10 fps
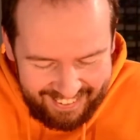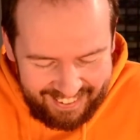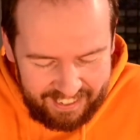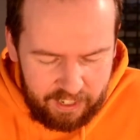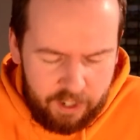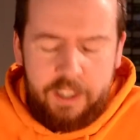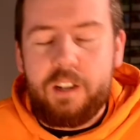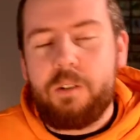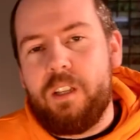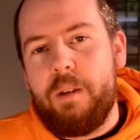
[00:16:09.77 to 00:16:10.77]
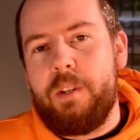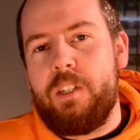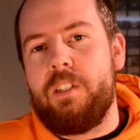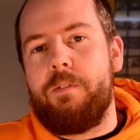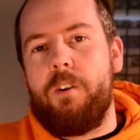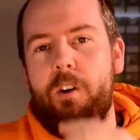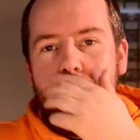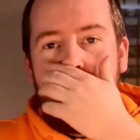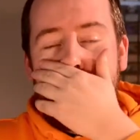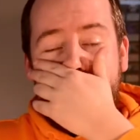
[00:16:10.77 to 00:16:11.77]
No, the actual images are far, though.
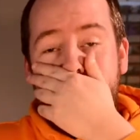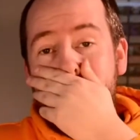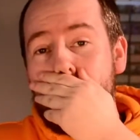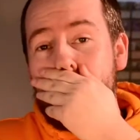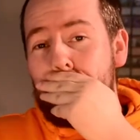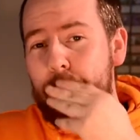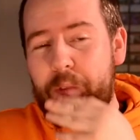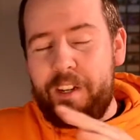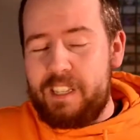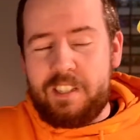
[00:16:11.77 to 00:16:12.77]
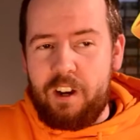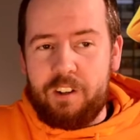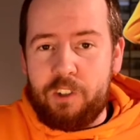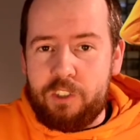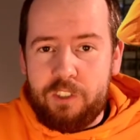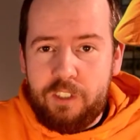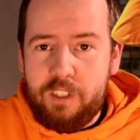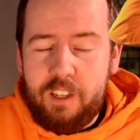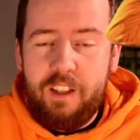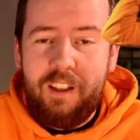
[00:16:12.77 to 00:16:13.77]
It's not good.
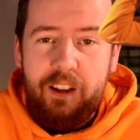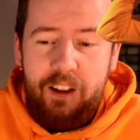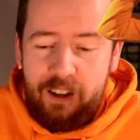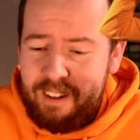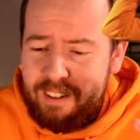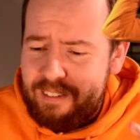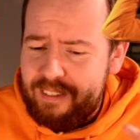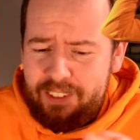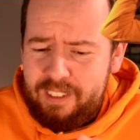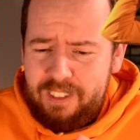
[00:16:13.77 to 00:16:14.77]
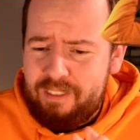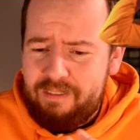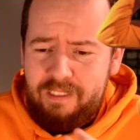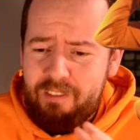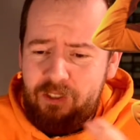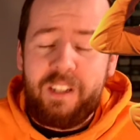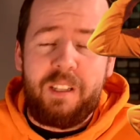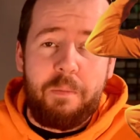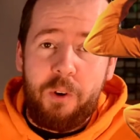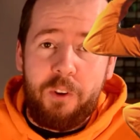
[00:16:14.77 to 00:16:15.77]
It's really
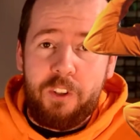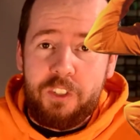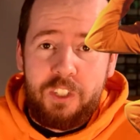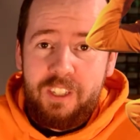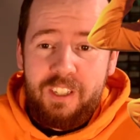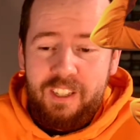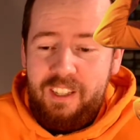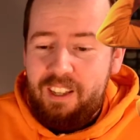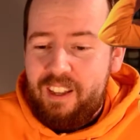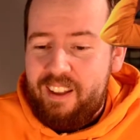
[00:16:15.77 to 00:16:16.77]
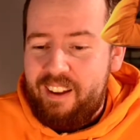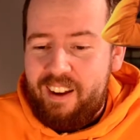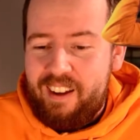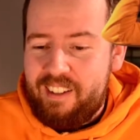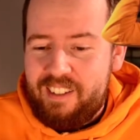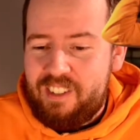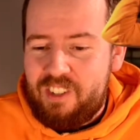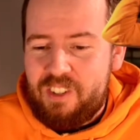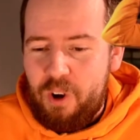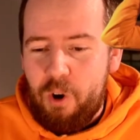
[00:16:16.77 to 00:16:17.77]
muddled. And it's
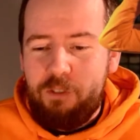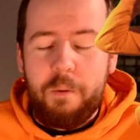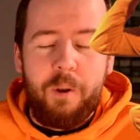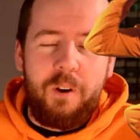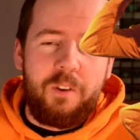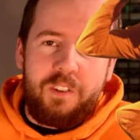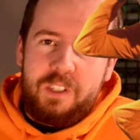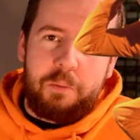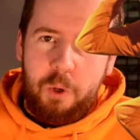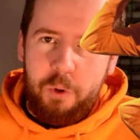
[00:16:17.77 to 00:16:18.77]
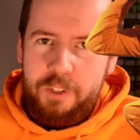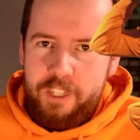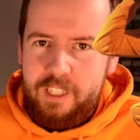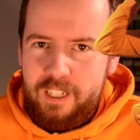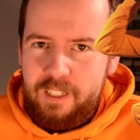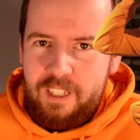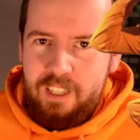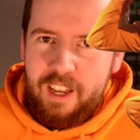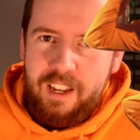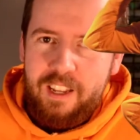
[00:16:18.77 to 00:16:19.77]
just overblown. There are some cool details in
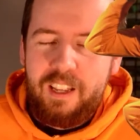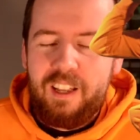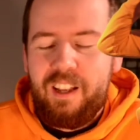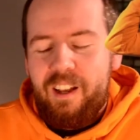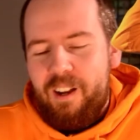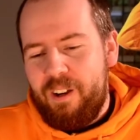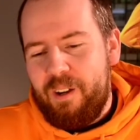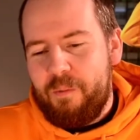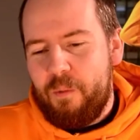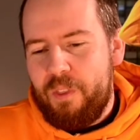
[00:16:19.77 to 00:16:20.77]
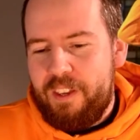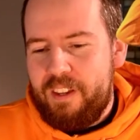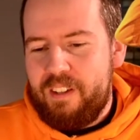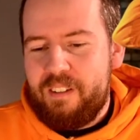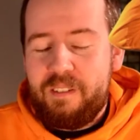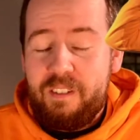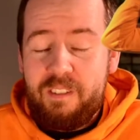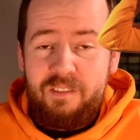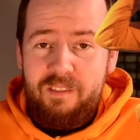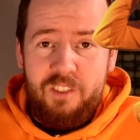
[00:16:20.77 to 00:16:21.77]
there with the
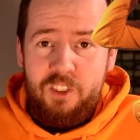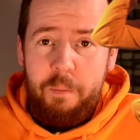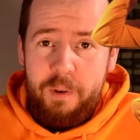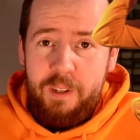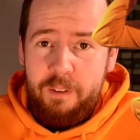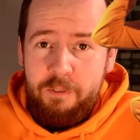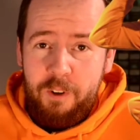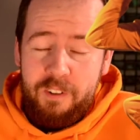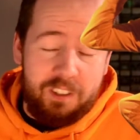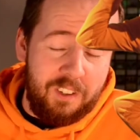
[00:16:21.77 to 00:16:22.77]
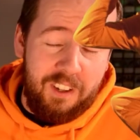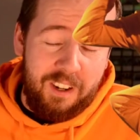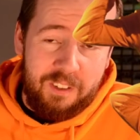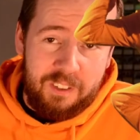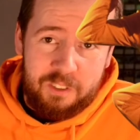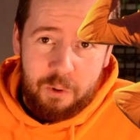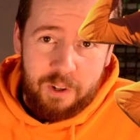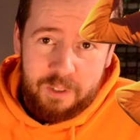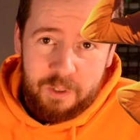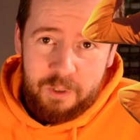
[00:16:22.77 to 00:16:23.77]
zombie at the front. I thought that looked
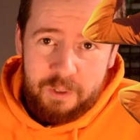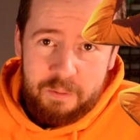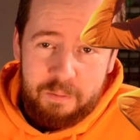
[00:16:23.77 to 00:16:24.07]
quite cool.